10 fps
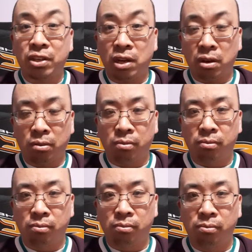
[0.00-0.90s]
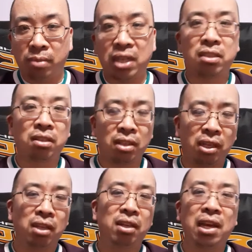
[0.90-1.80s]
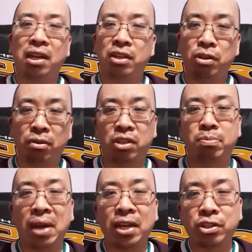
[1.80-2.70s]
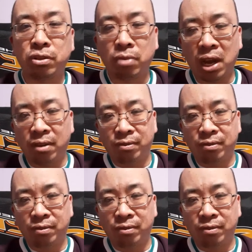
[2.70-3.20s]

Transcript: year, basically the N H L expansion draft,